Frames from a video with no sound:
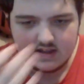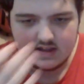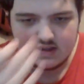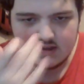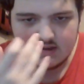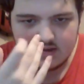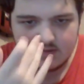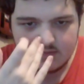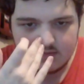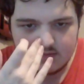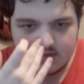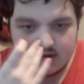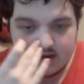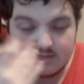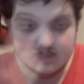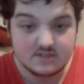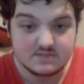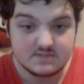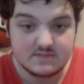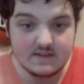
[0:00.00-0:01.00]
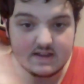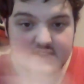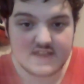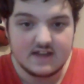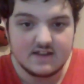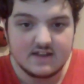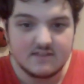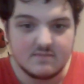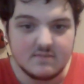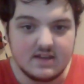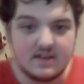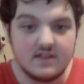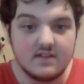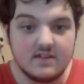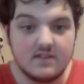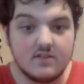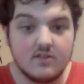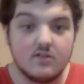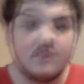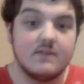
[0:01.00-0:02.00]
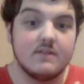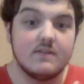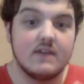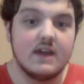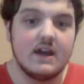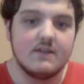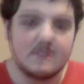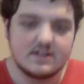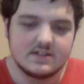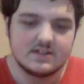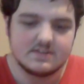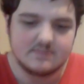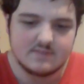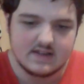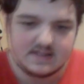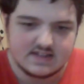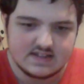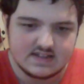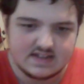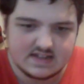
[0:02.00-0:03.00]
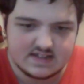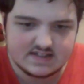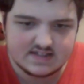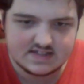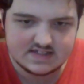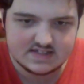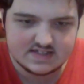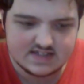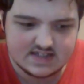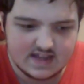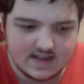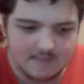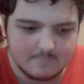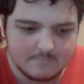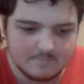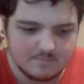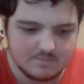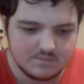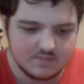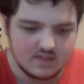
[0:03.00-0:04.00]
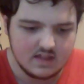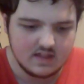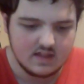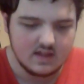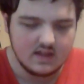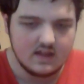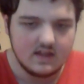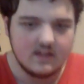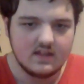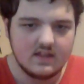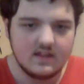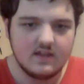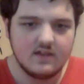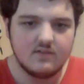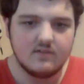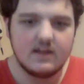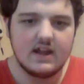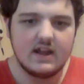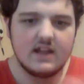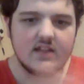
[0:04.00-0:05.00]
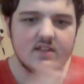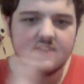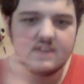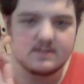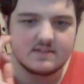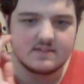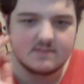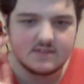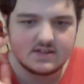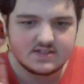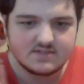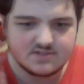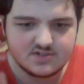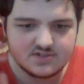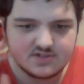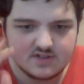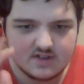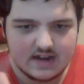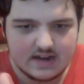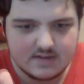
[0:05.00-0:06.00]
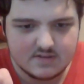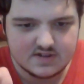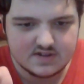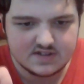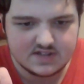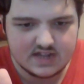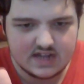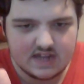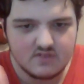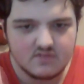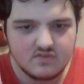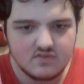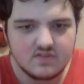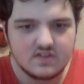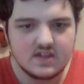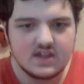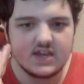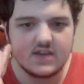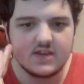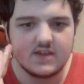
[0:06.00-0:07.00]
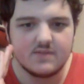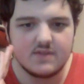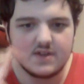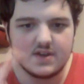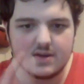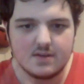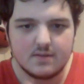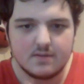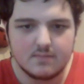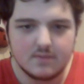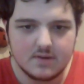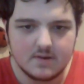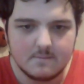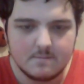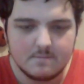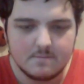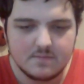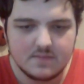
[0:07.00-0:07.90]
I uh, would ever expect out of me, or even I would expect. It's just that, like, when I look at my subscribers, I don't think of a number.